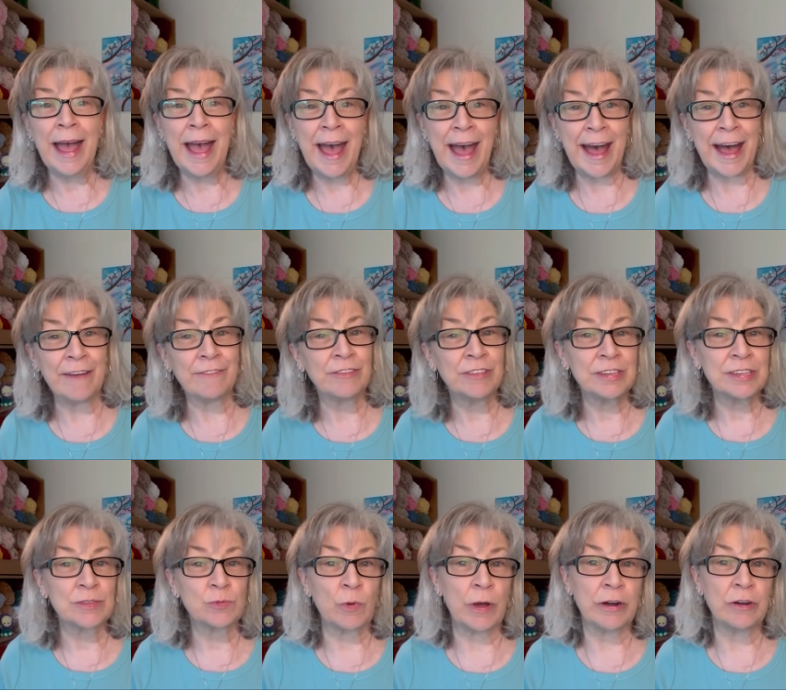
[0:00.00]
have the
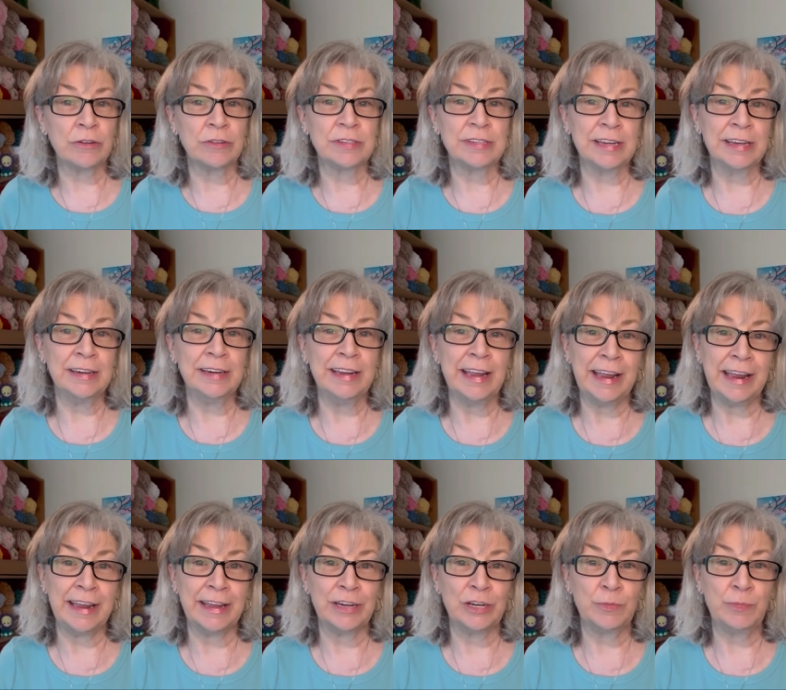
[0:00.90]
sweaters in
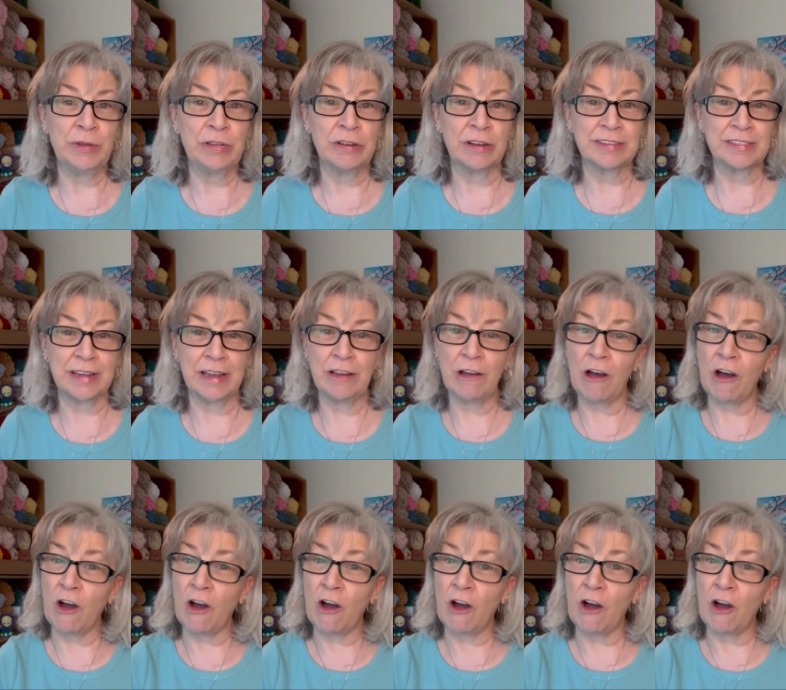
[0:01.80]
hand because I